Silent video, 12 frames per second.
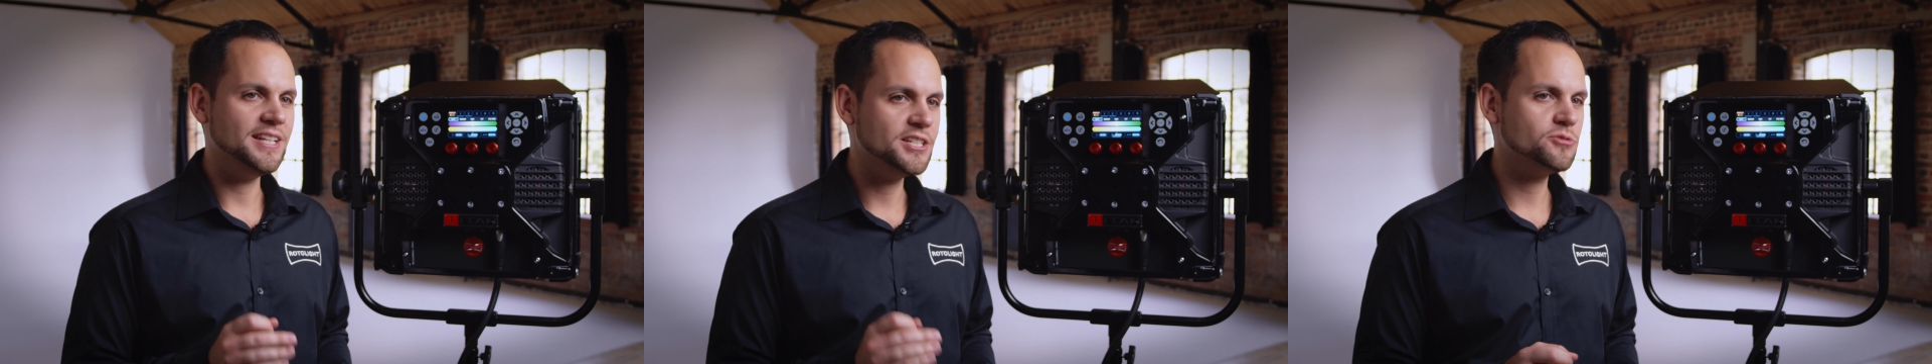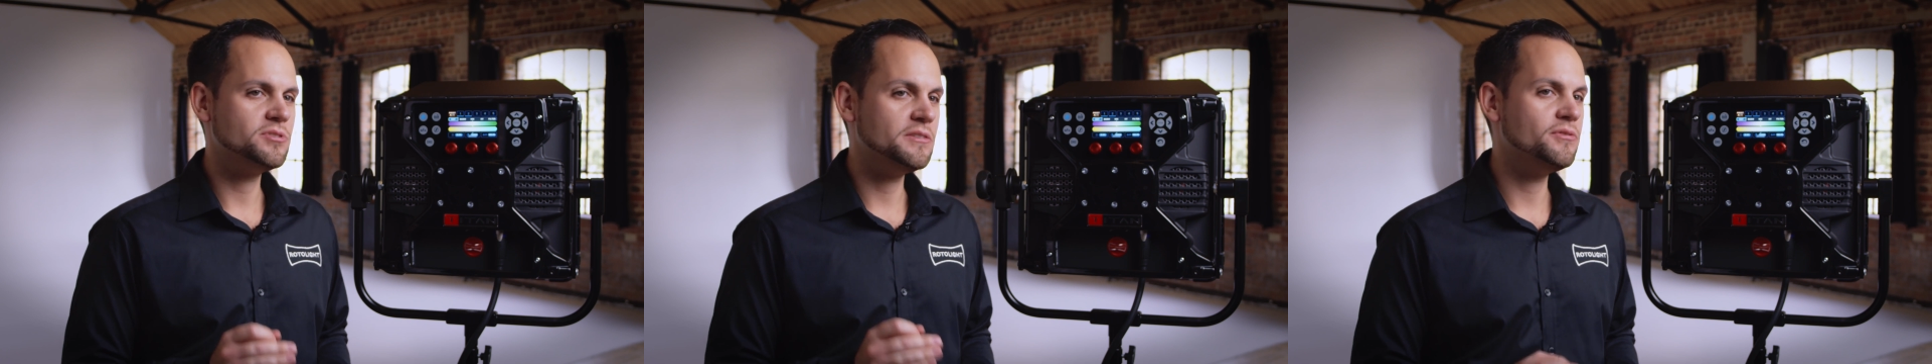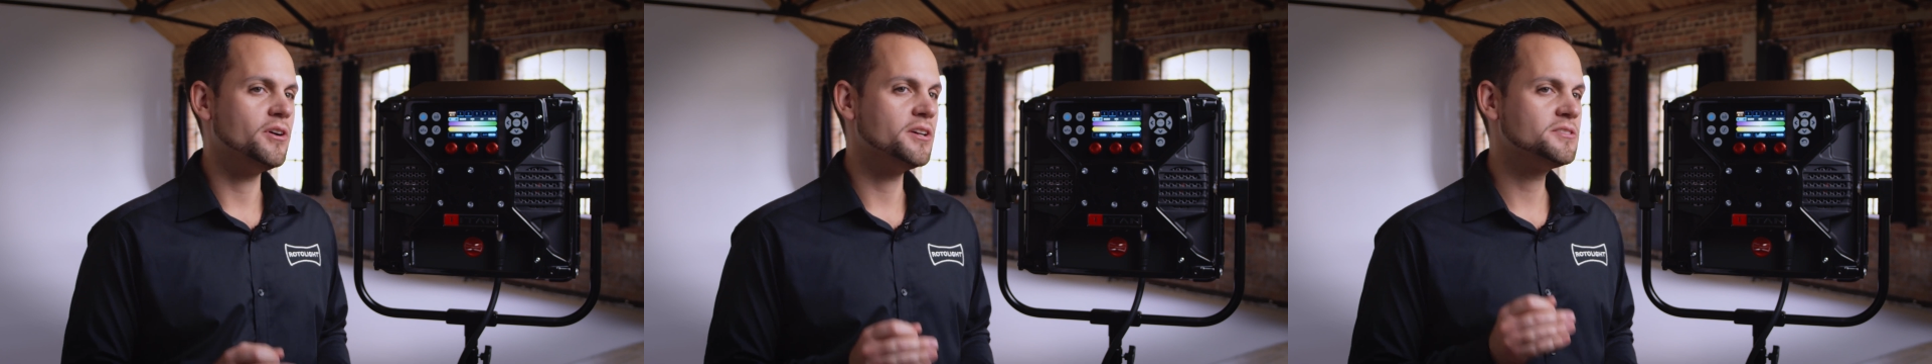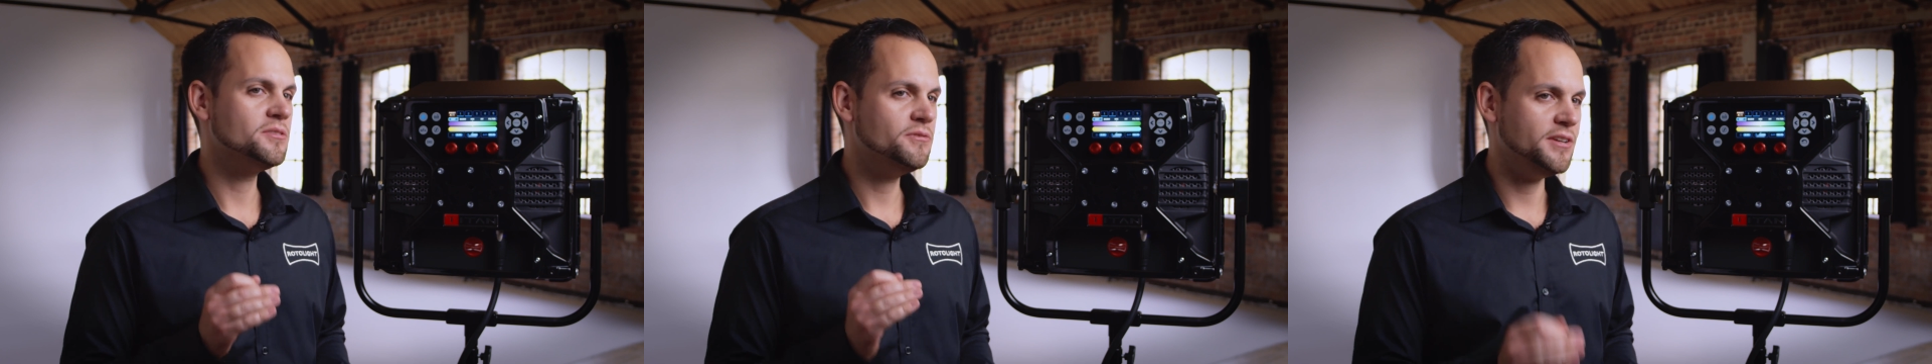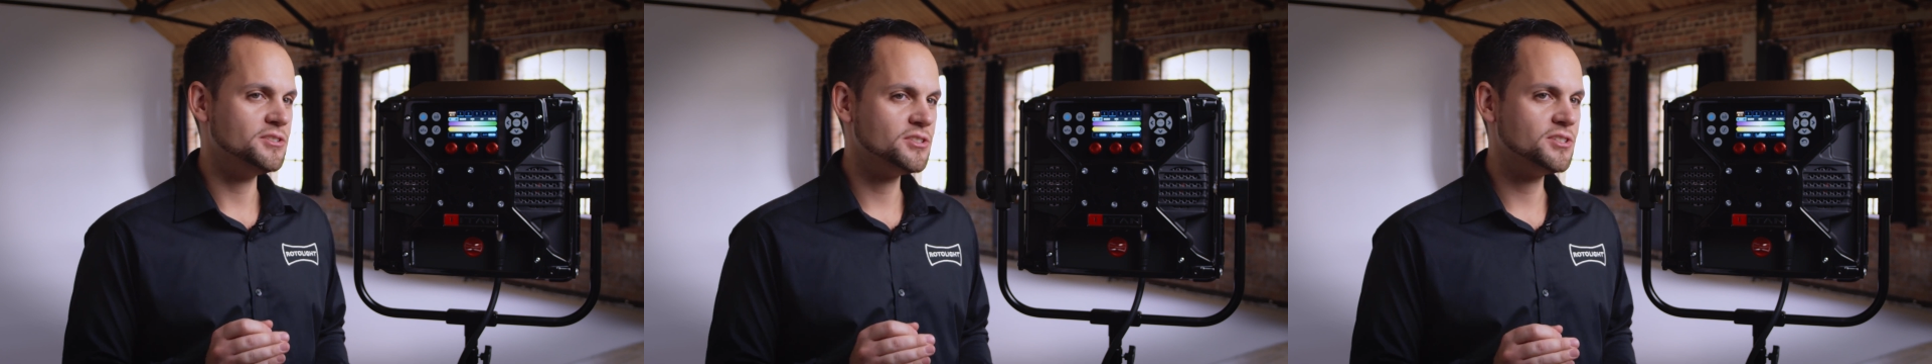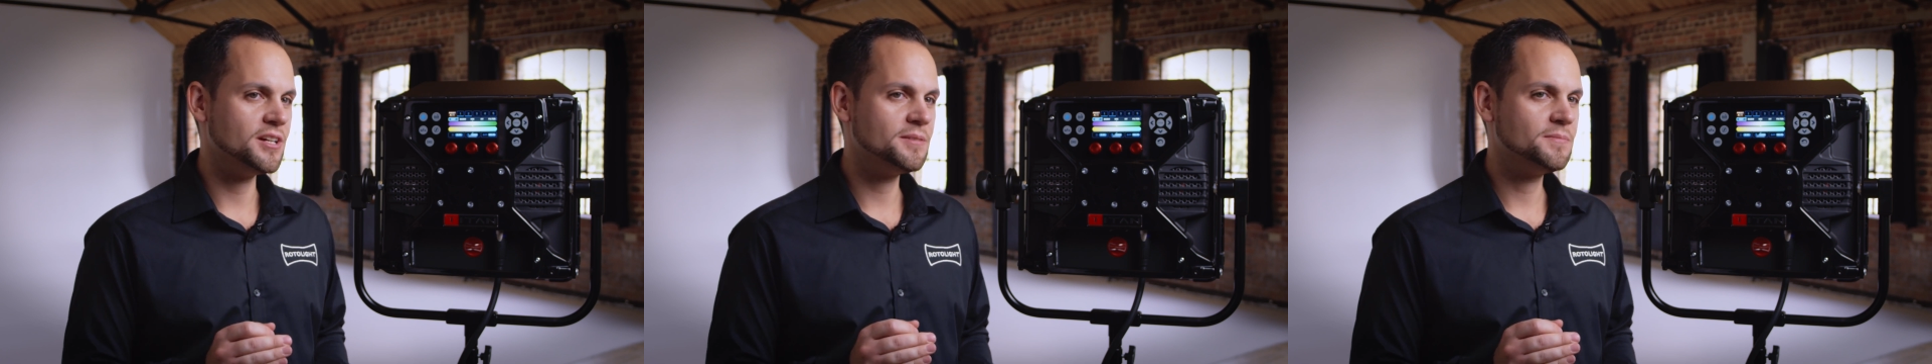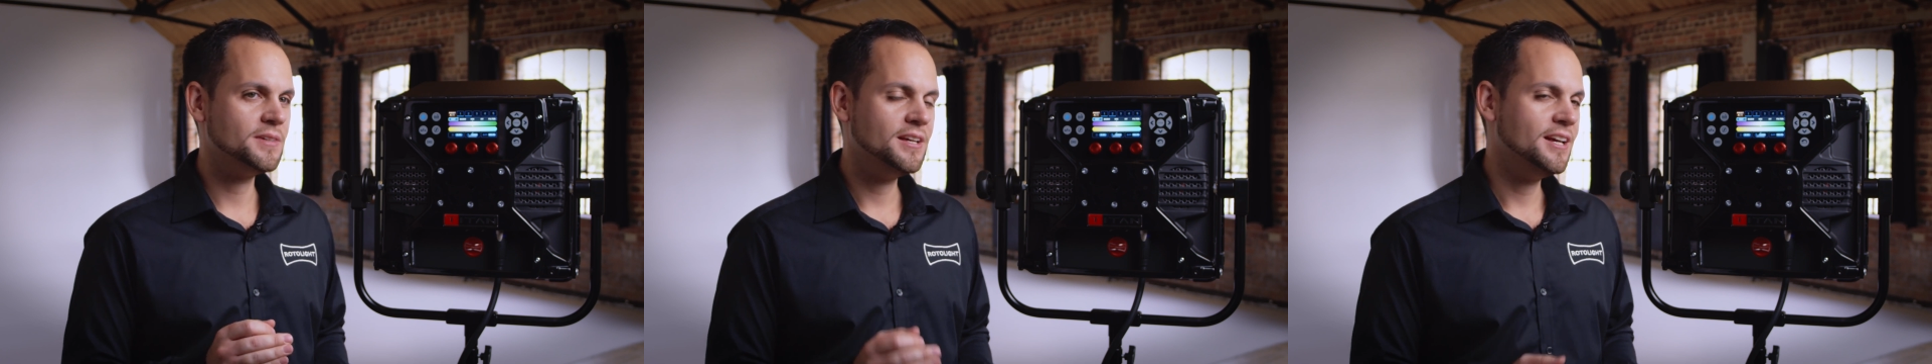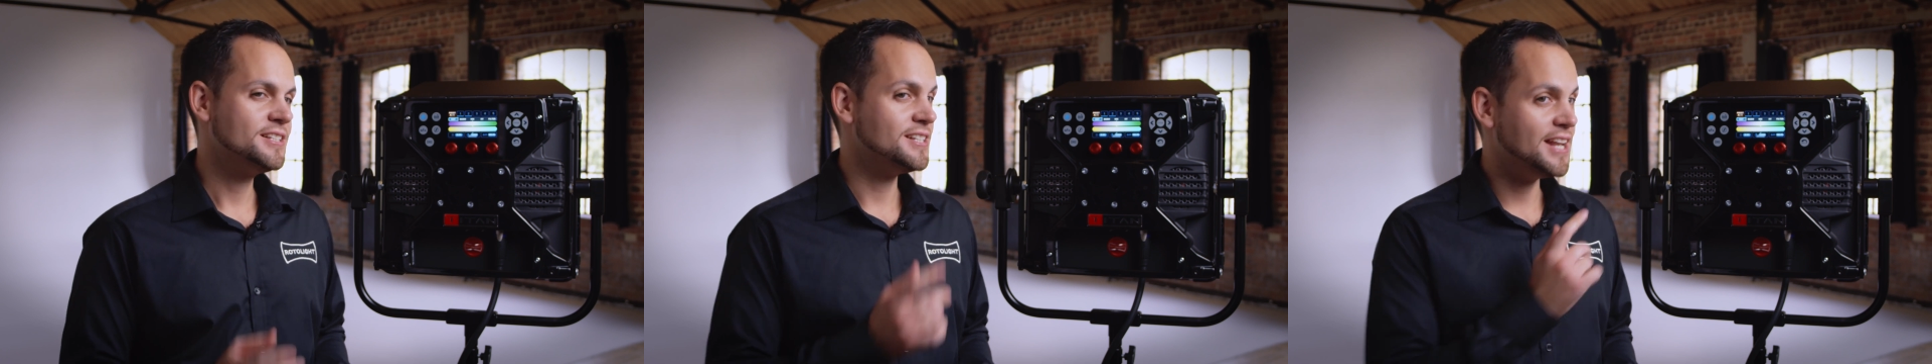industry-first feature set.
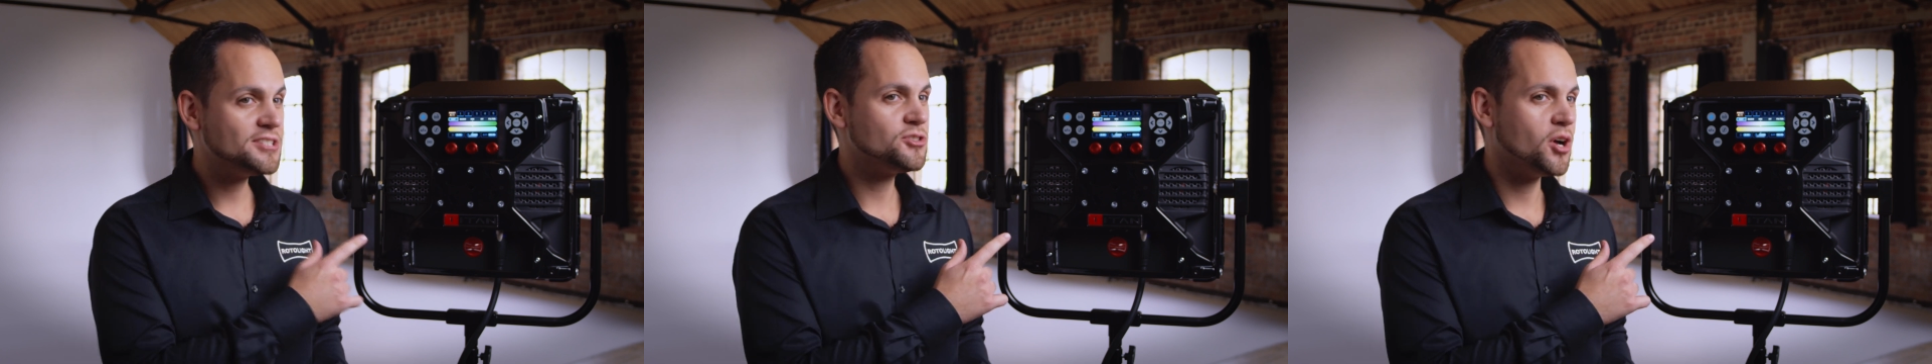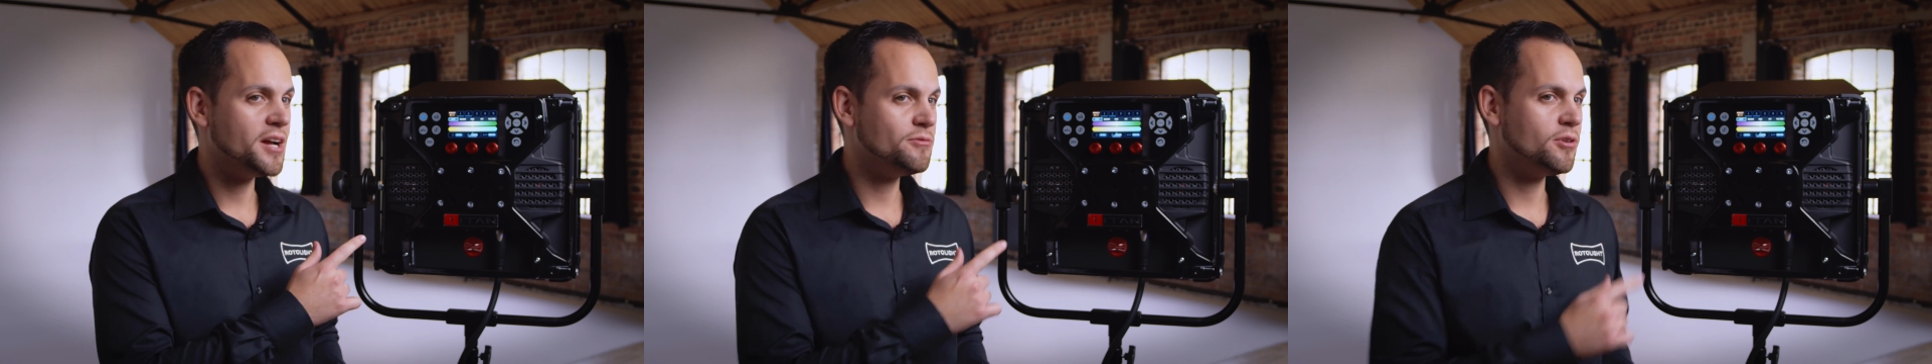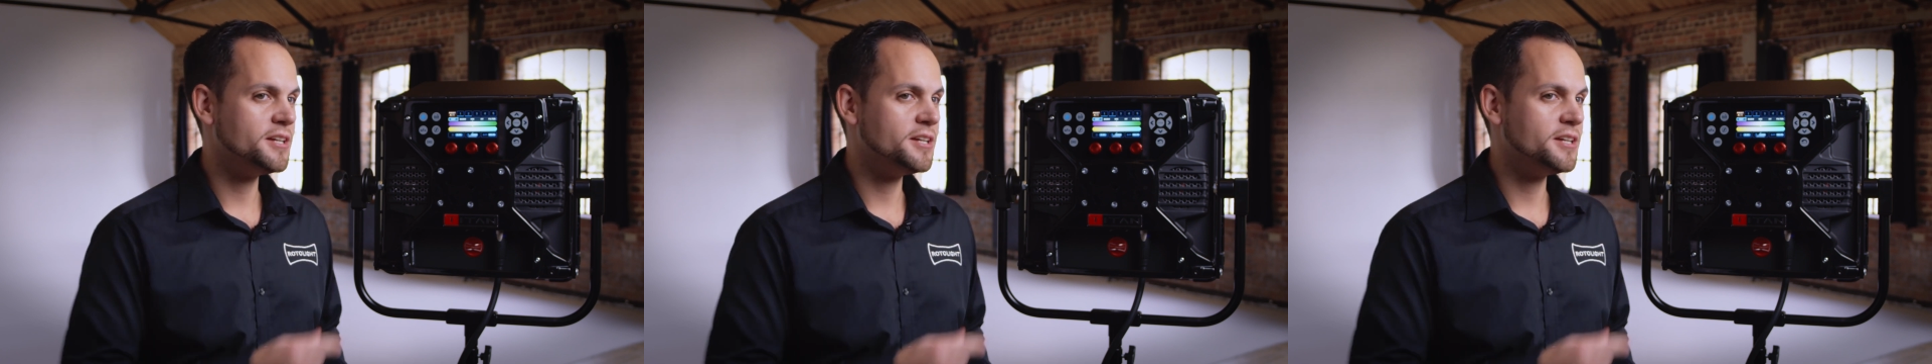So let's dive